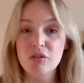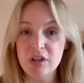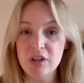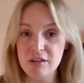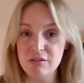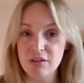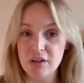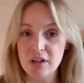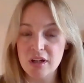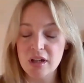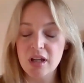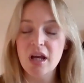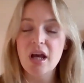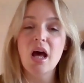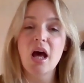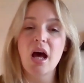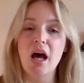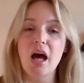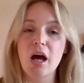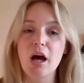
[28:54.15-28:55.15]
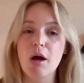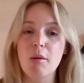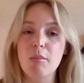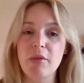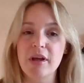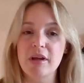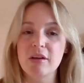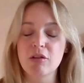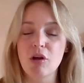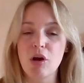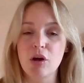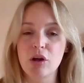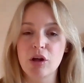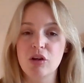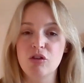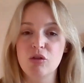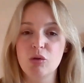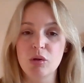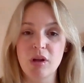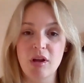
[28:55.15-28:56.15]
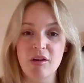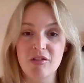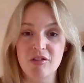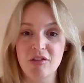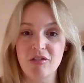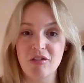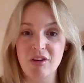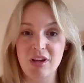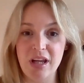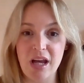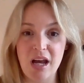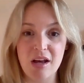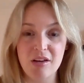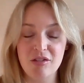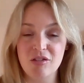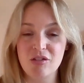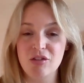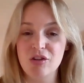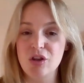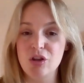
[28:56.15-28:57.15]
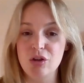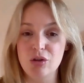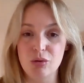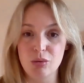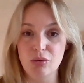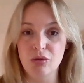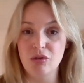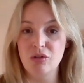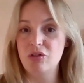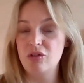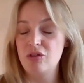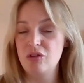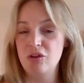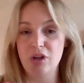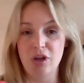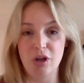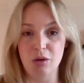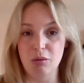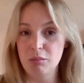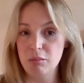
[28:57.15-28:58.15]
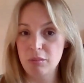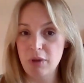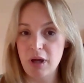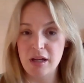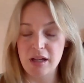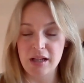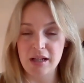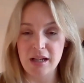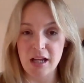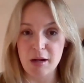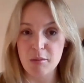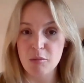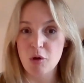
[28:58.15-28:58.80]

Even they can log into a lesson as a guest, use any name.